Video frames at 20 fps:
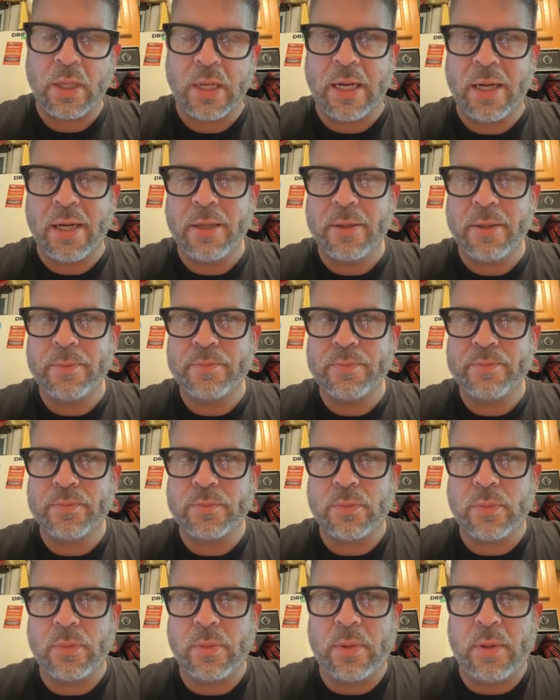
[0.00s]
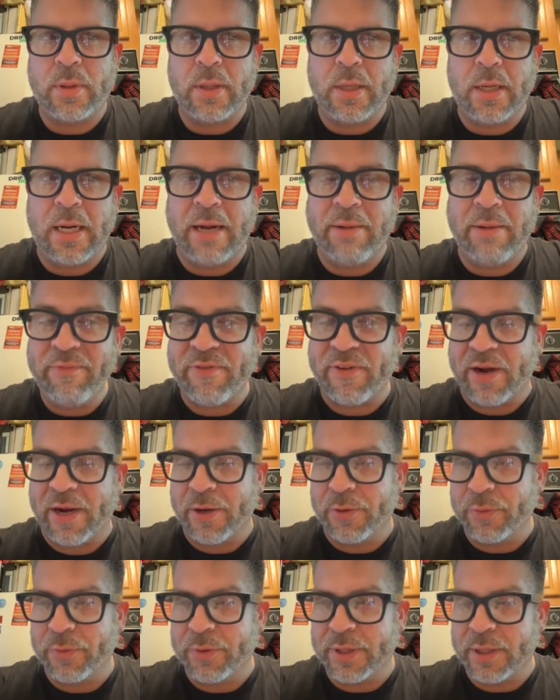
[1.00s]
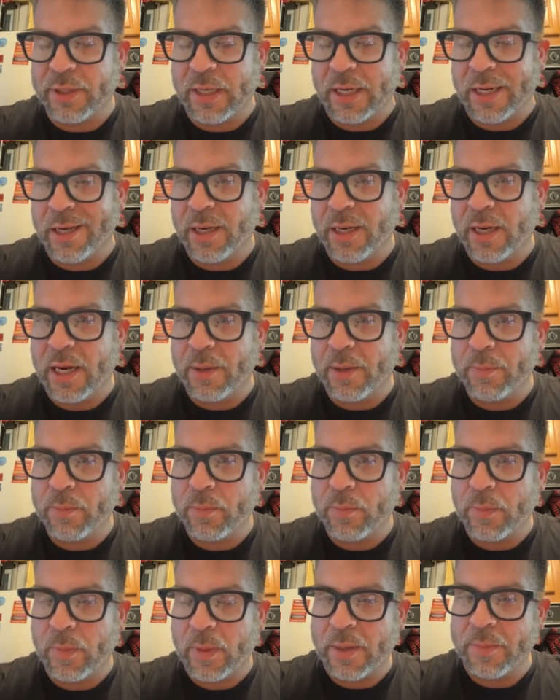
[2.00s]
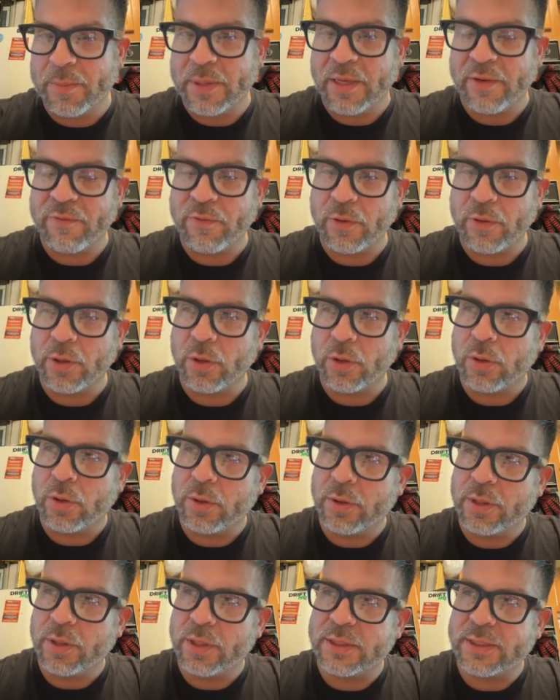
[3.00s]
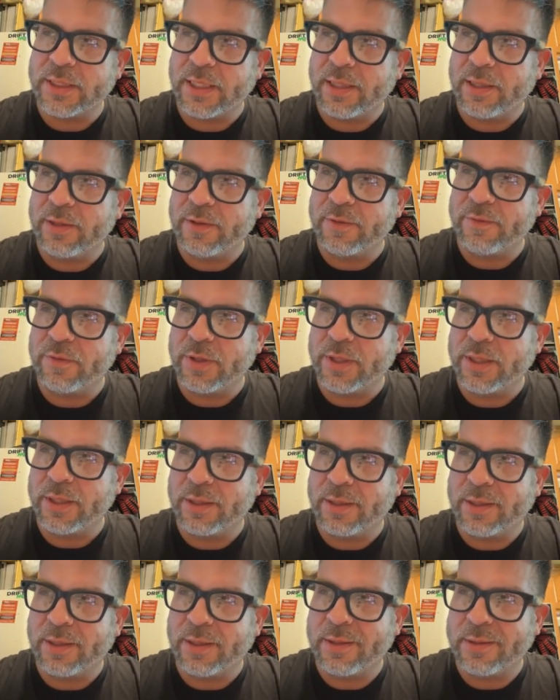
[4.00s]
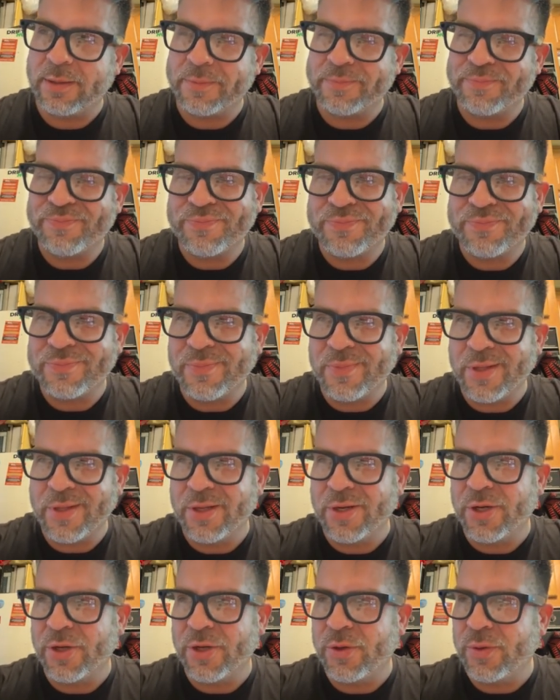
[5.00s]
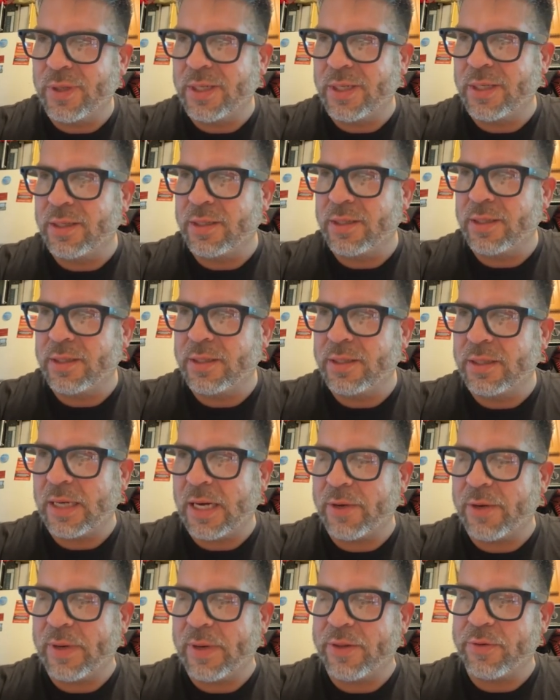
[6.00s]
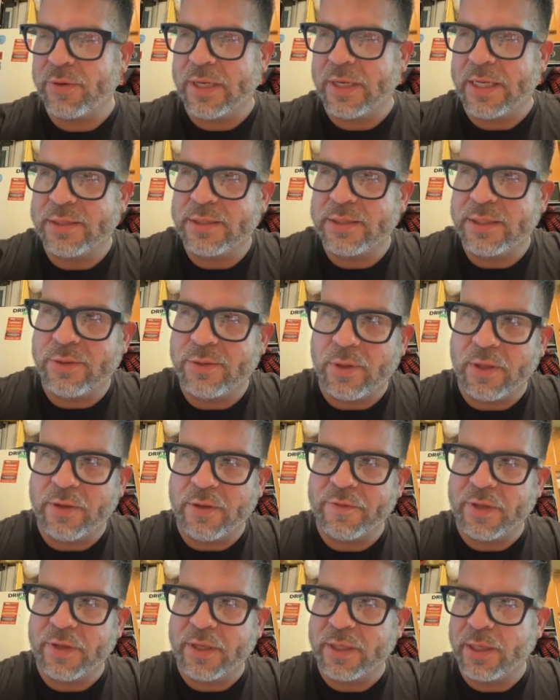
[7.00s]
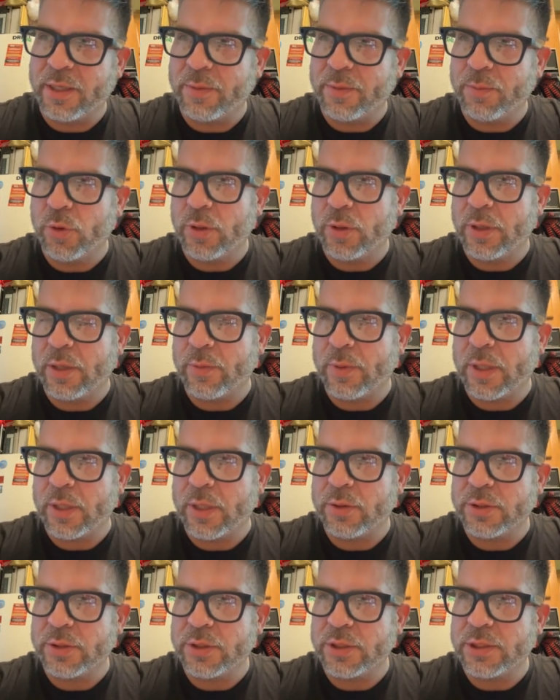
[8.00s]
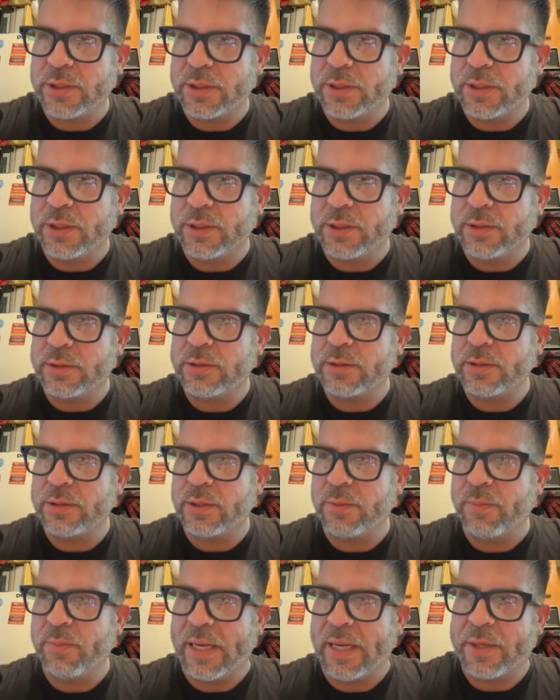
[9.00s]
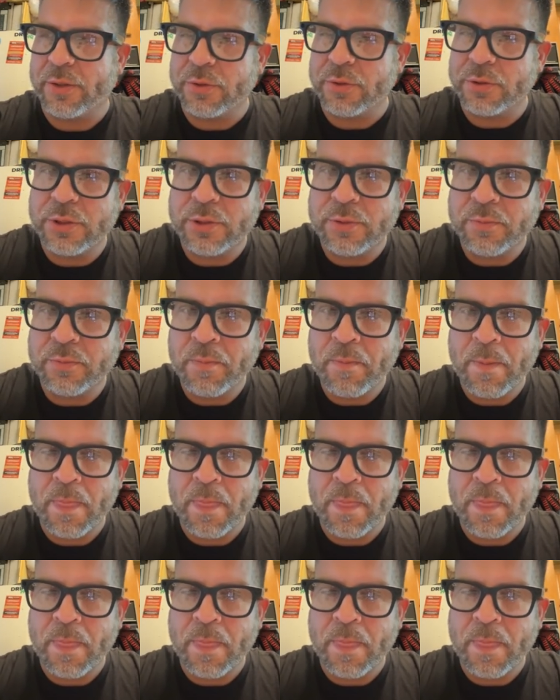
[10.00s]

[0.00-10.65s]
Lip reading: Um, I'm fine with it. I'm definitely on the side of like, I'd rather not see qualifying anymore. I'd rather just see battles.